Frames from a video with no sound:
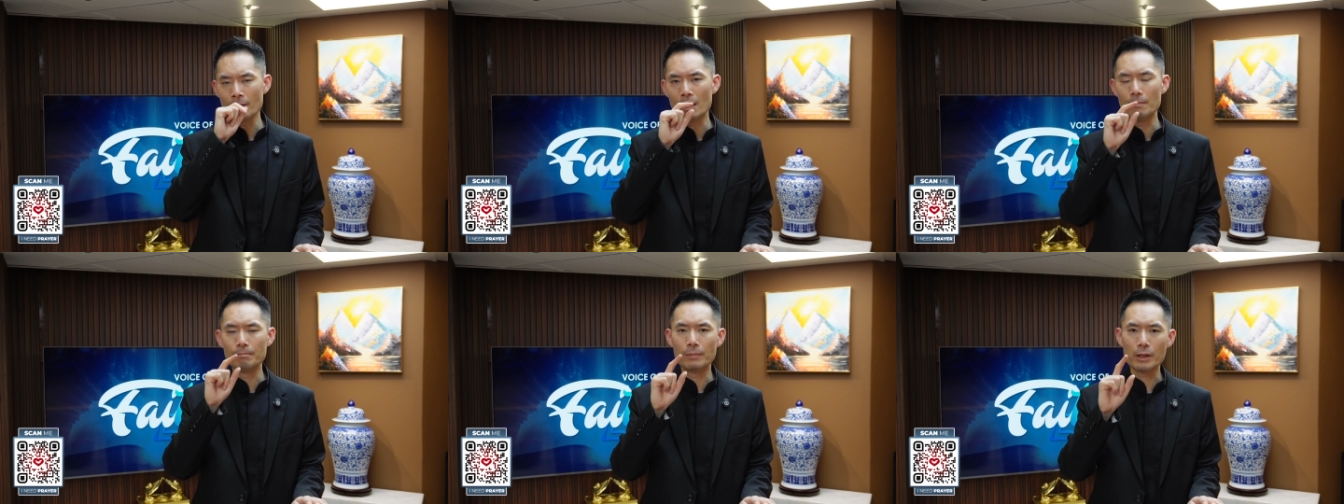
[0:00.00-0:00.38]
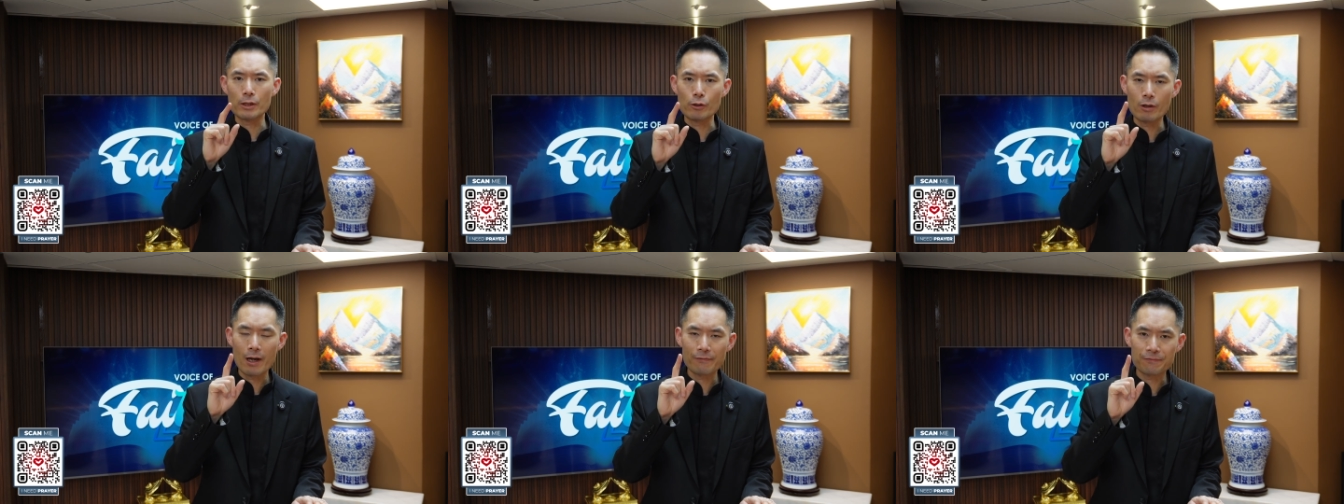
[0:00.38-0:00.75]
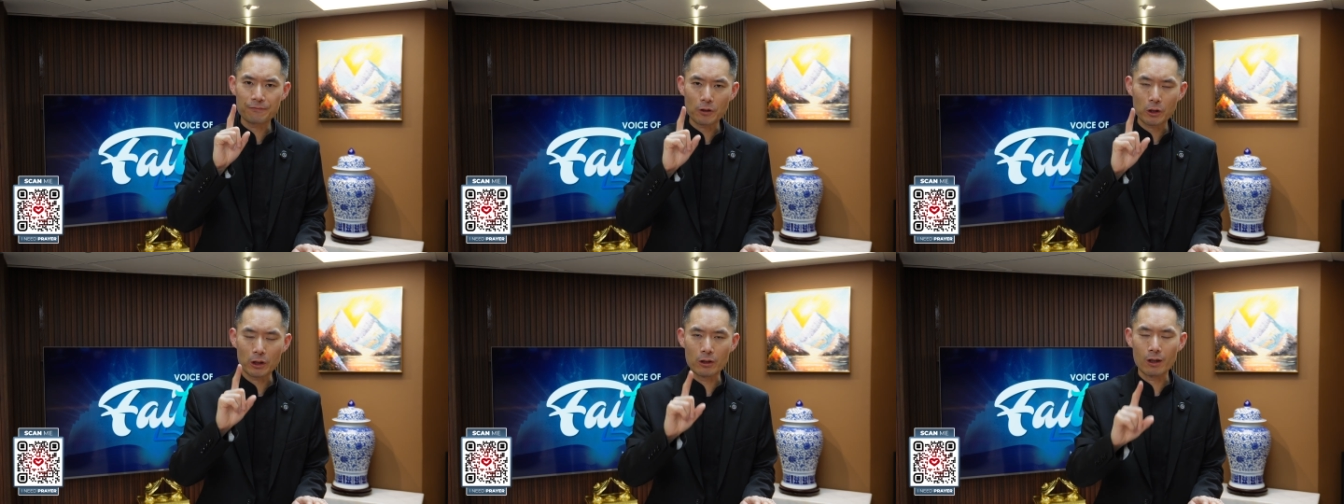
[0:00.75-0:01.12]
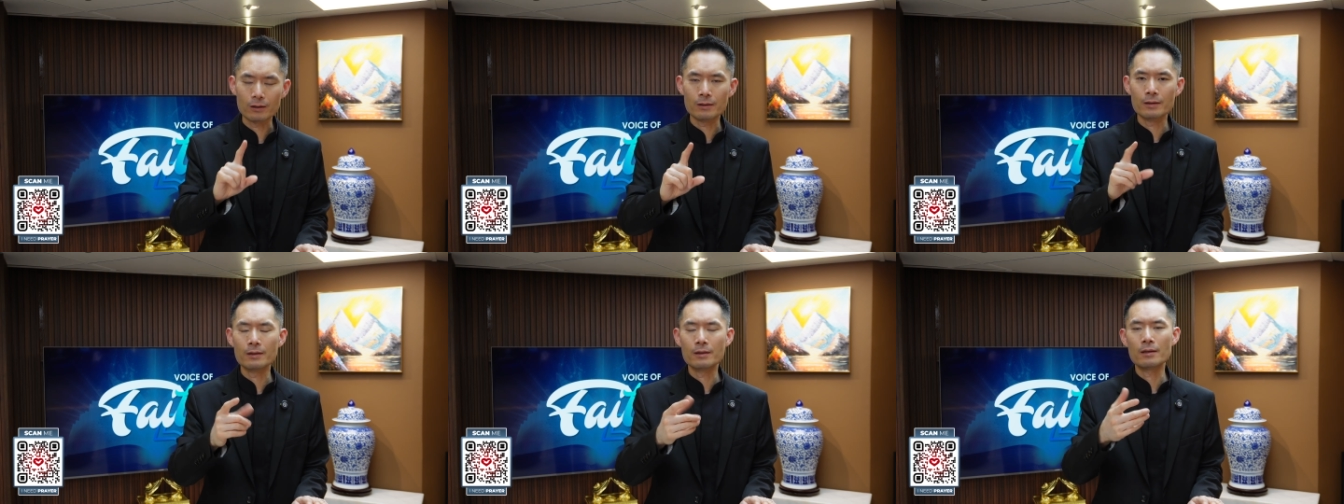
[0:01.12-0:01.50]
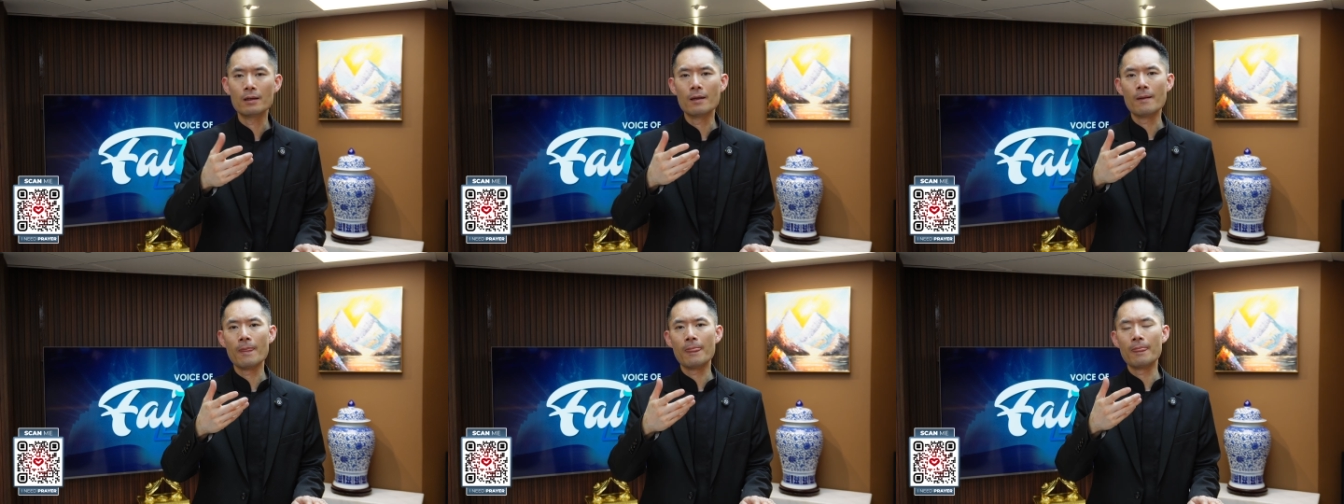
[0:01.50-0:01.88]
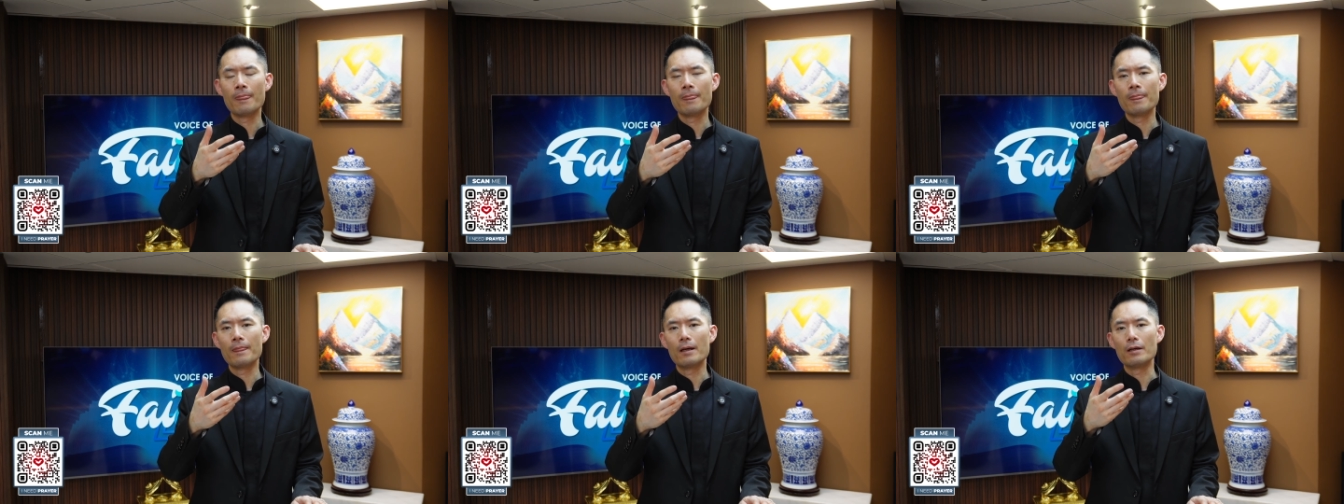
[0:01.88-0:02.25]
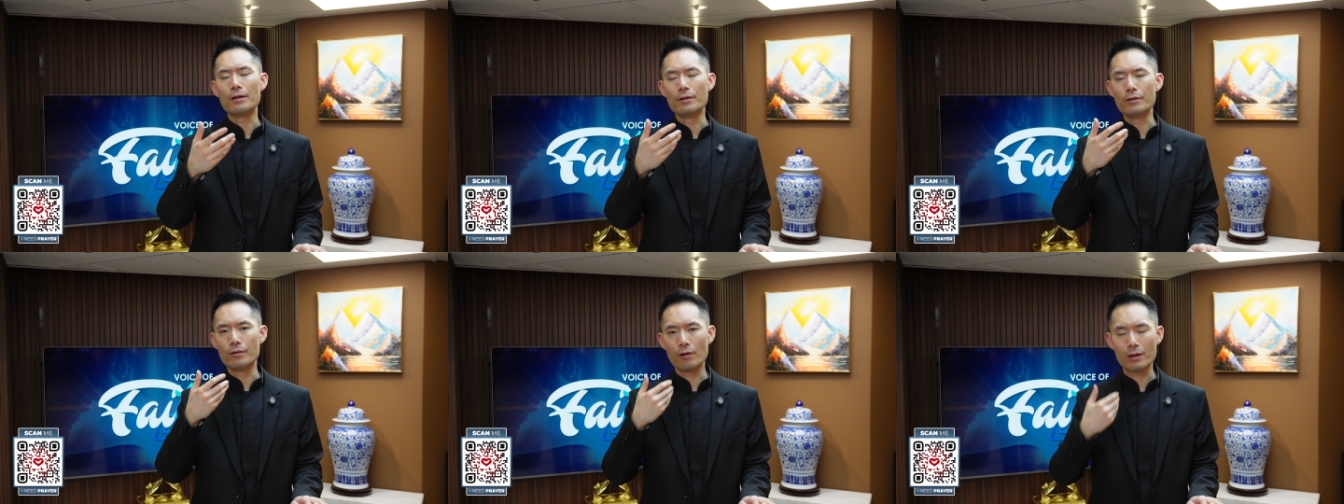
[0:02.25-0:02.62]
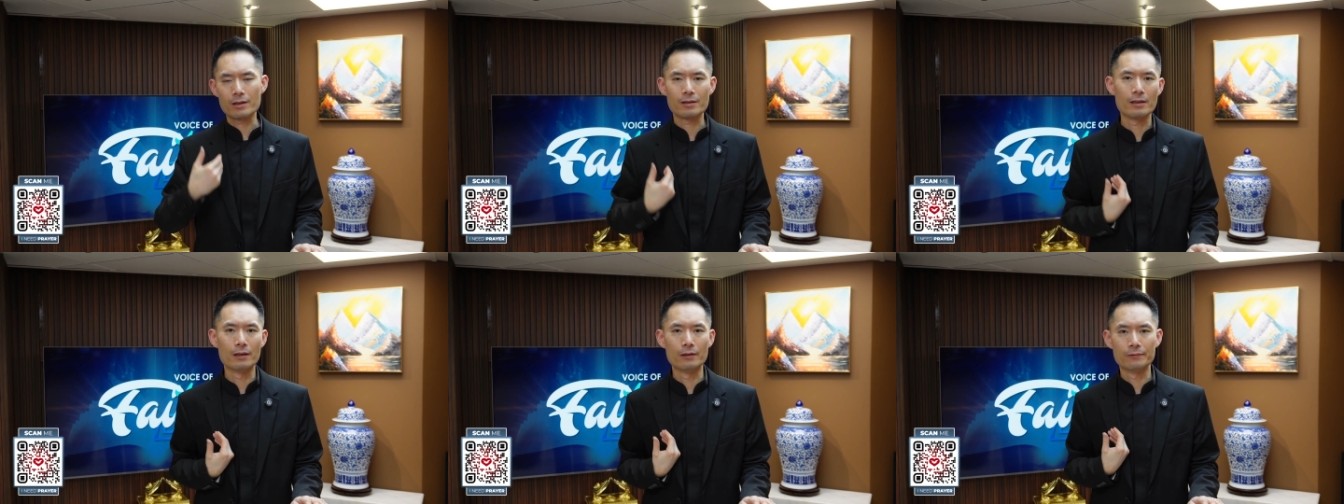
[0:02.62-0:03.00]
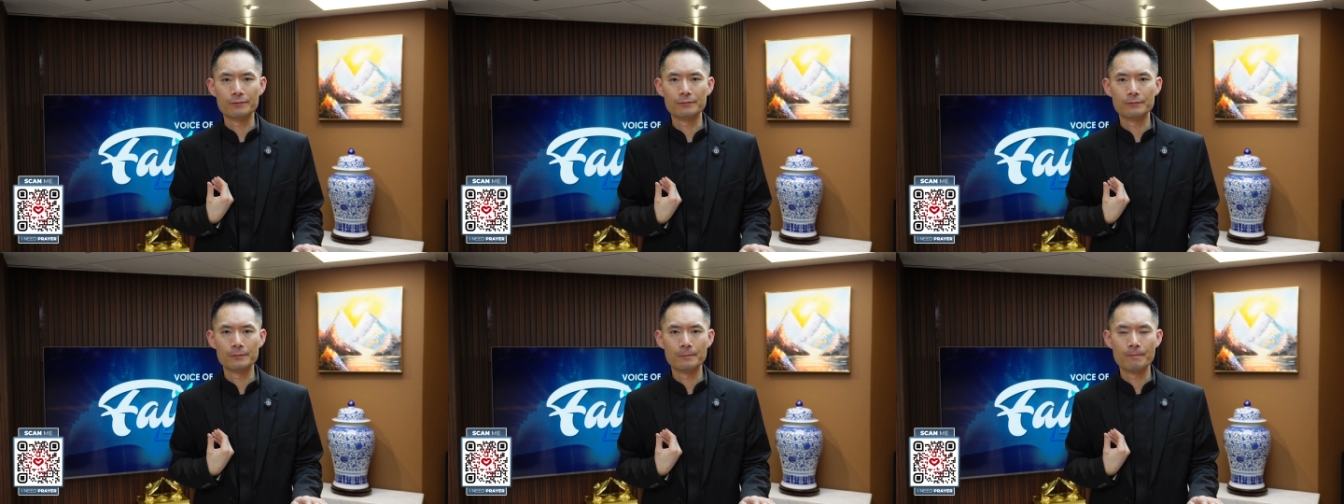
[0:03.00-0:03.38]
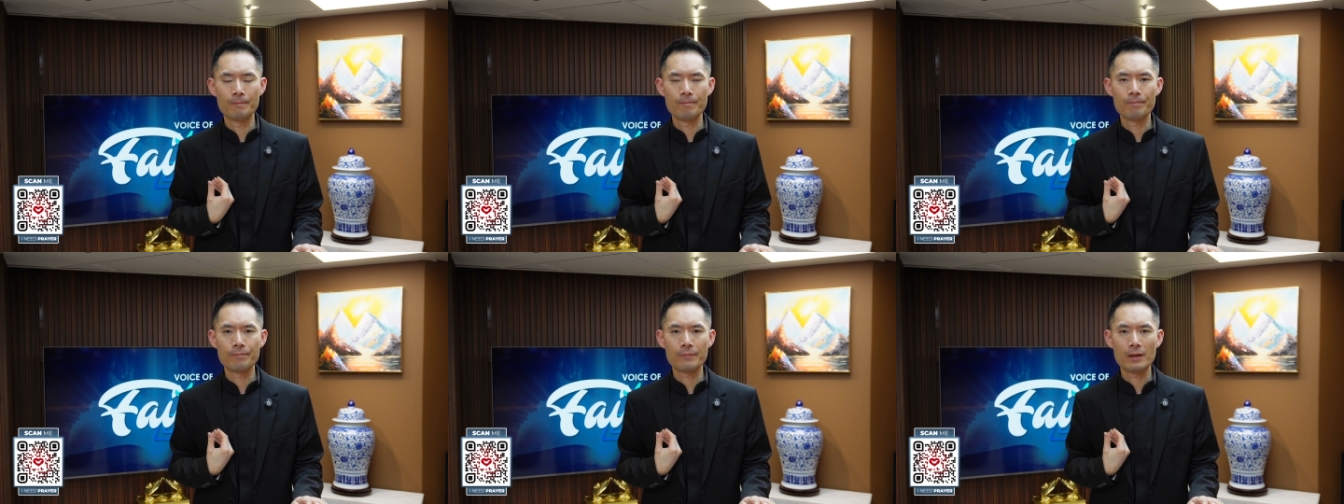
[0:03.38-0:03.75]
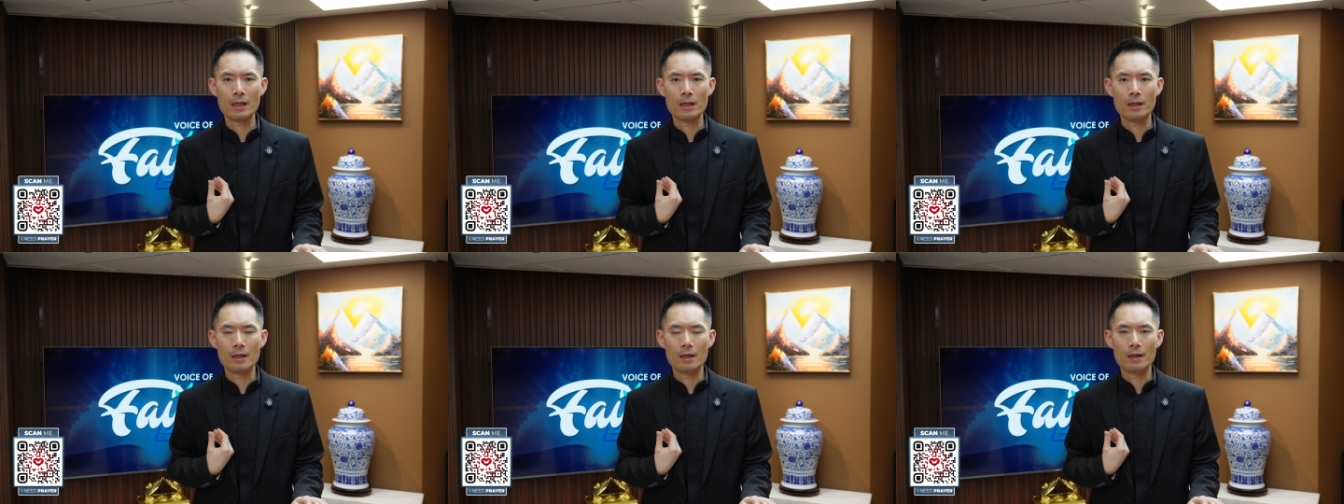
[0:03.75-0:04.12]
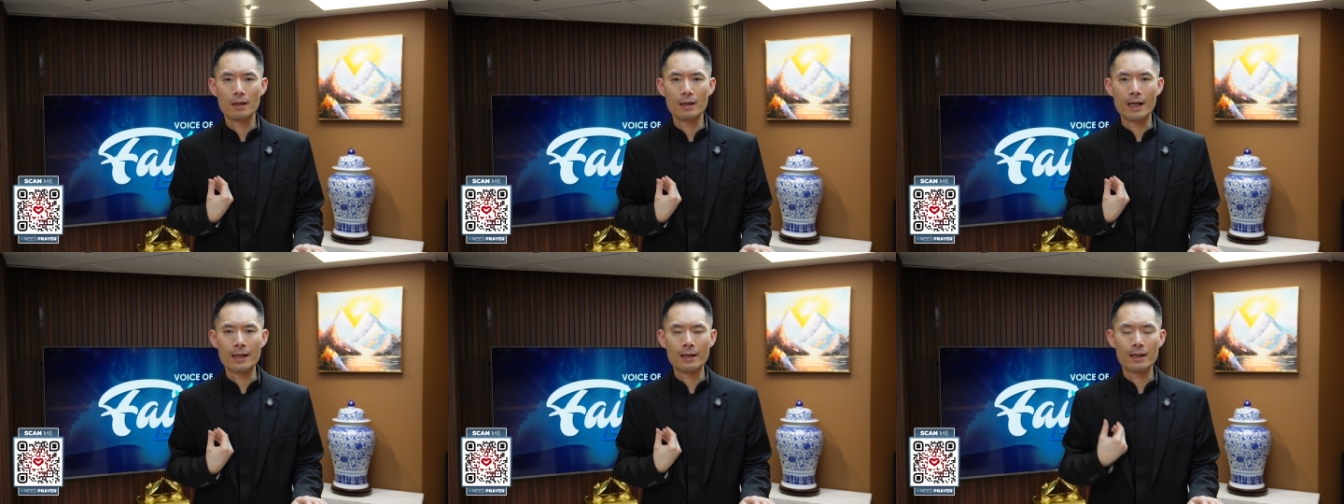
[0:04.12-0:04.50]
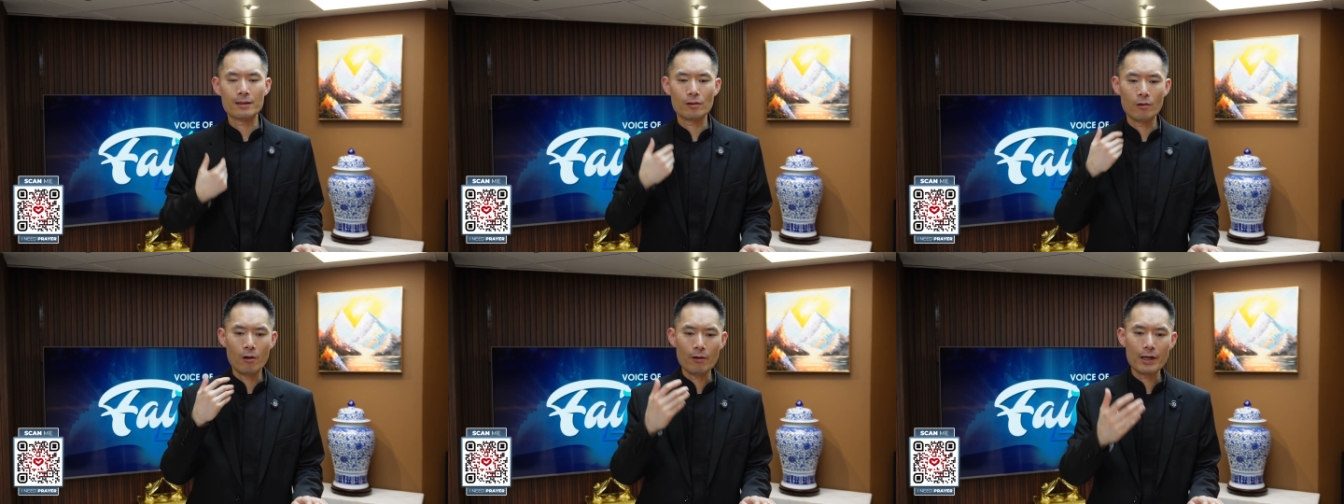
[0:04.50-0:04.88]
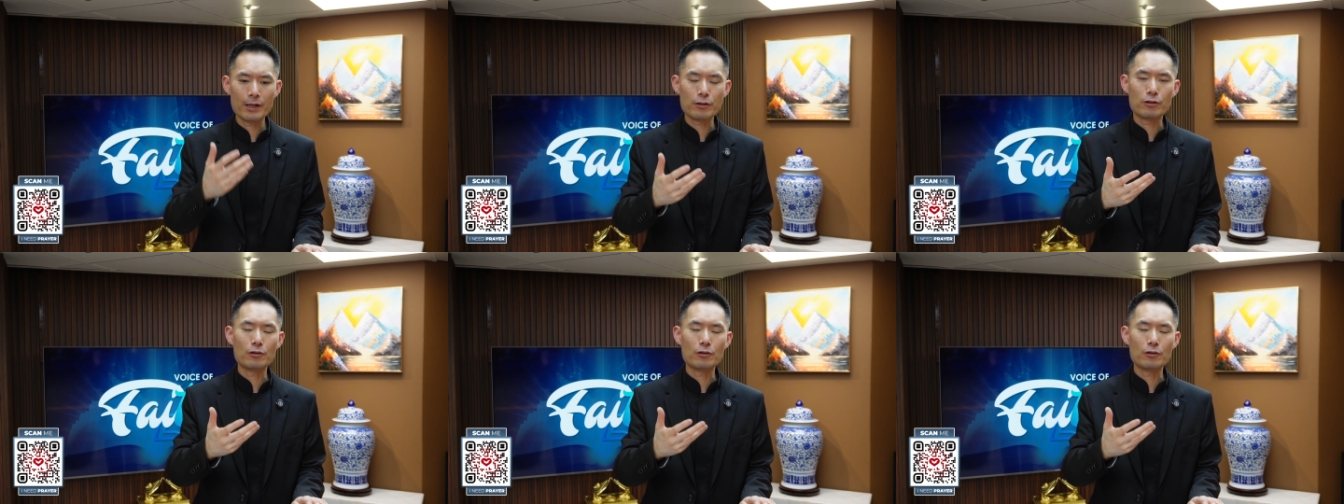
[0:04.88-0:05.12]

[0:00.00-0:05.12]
but you have forgotten yourself. And as long as you